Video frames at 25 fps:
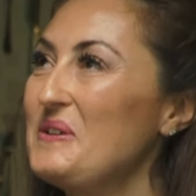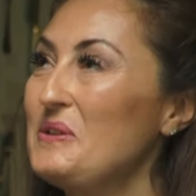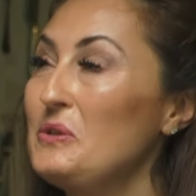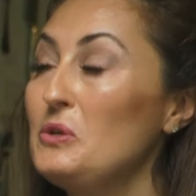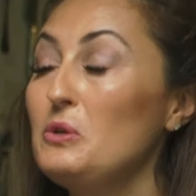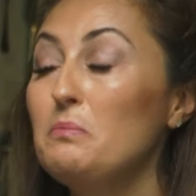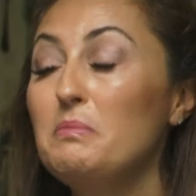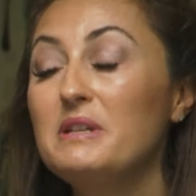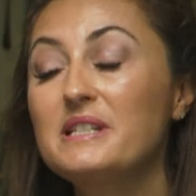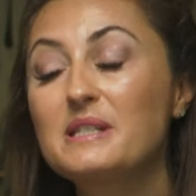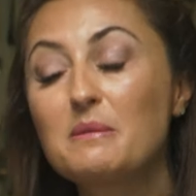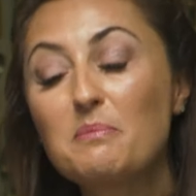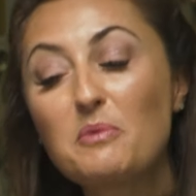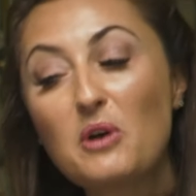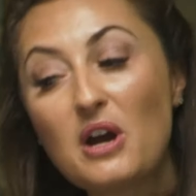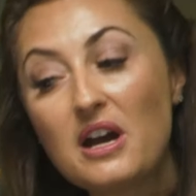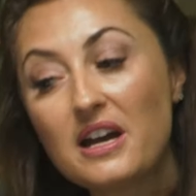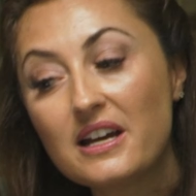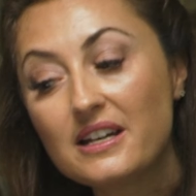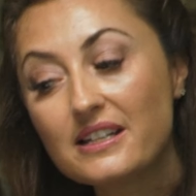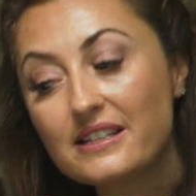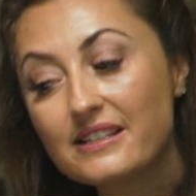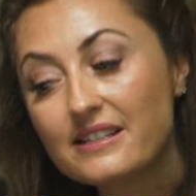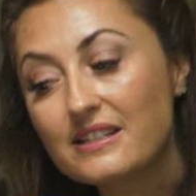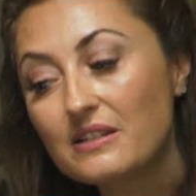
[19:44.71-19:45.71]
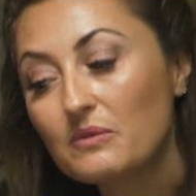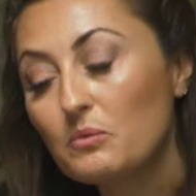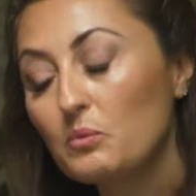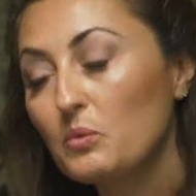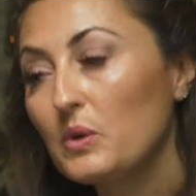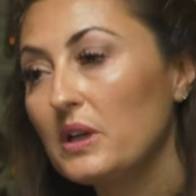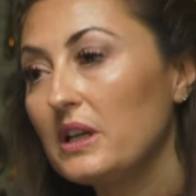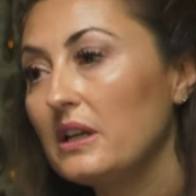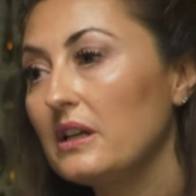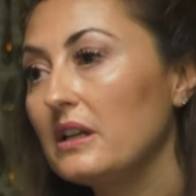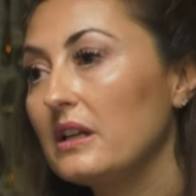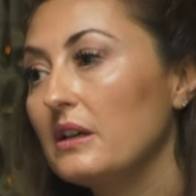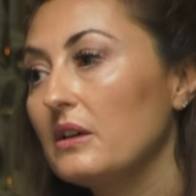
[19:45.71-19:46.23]
you'd be surprised
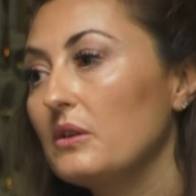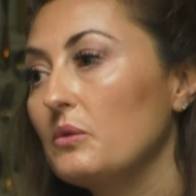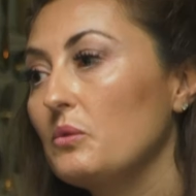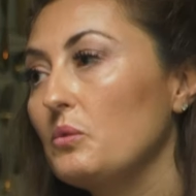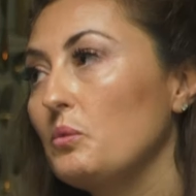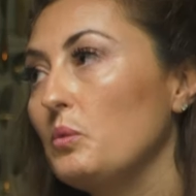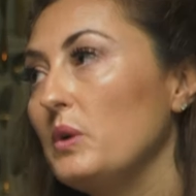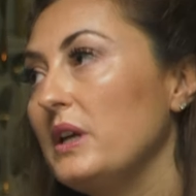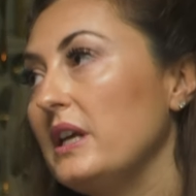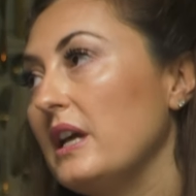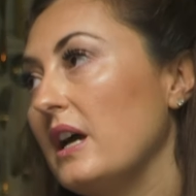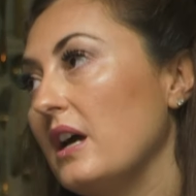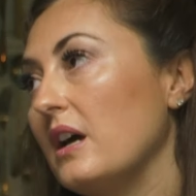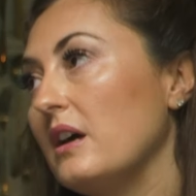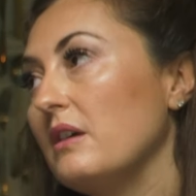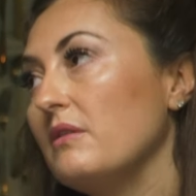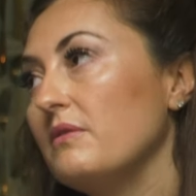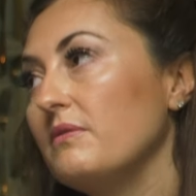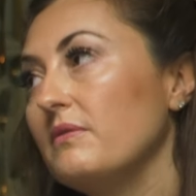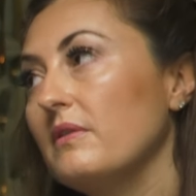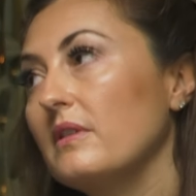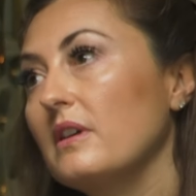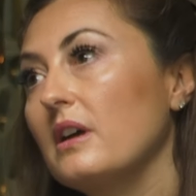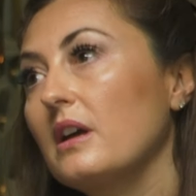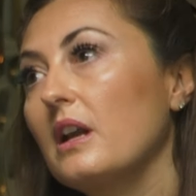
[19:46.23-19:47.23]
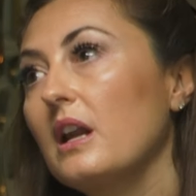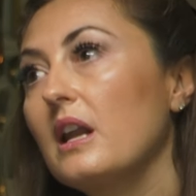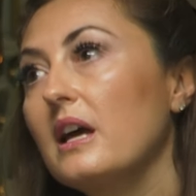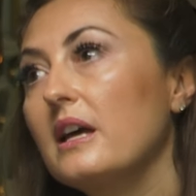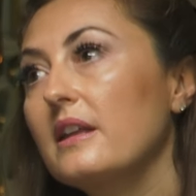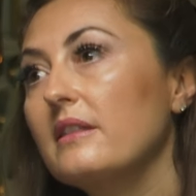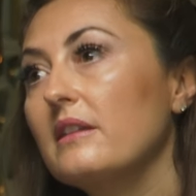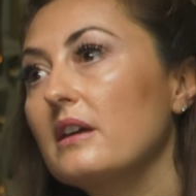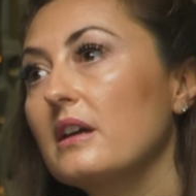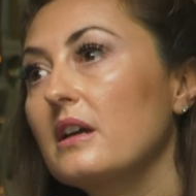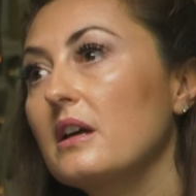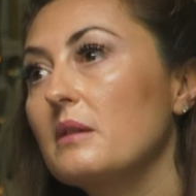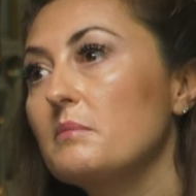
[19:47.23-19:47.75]
when we have a
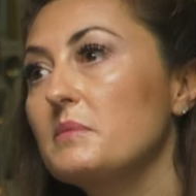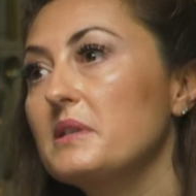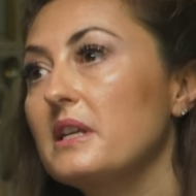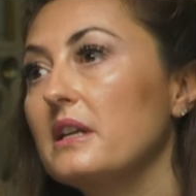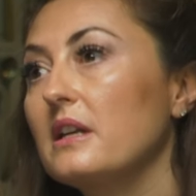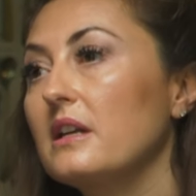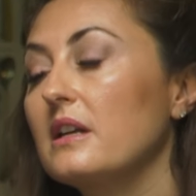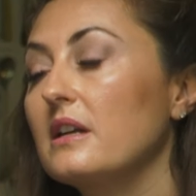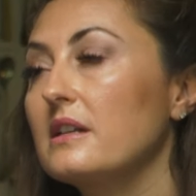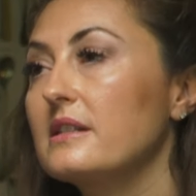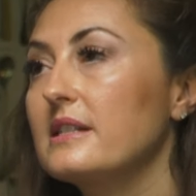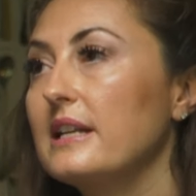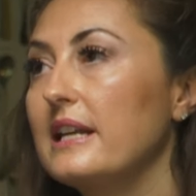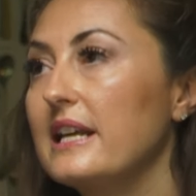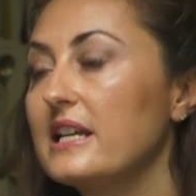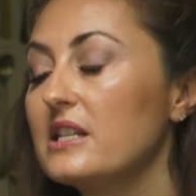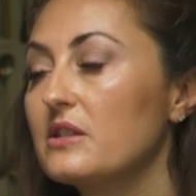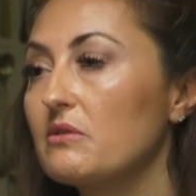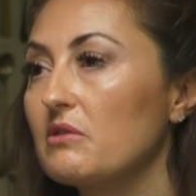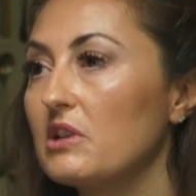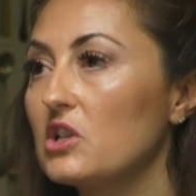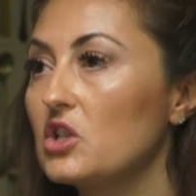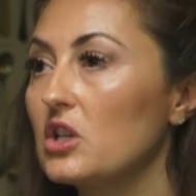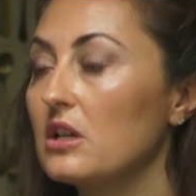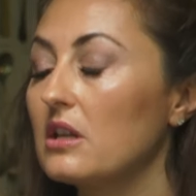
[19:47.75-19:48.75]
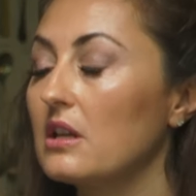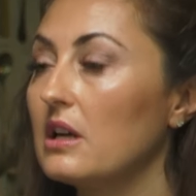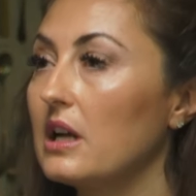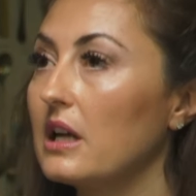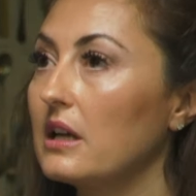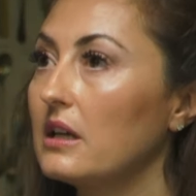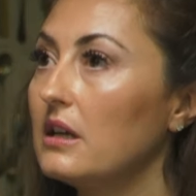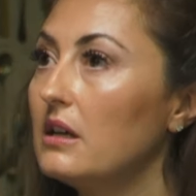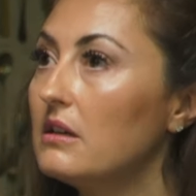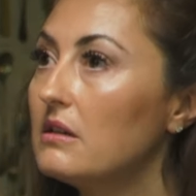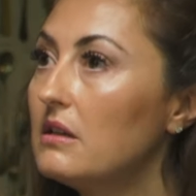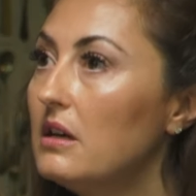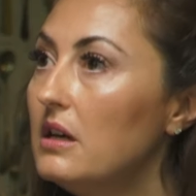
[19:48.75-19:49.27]
client that comes in and it's a laceration, they're
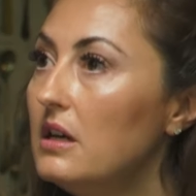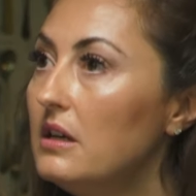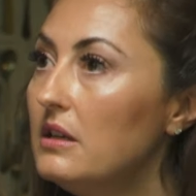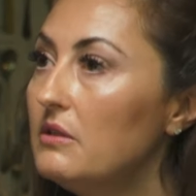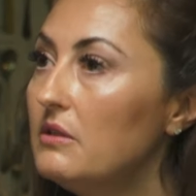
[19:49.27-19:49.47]
like, I can't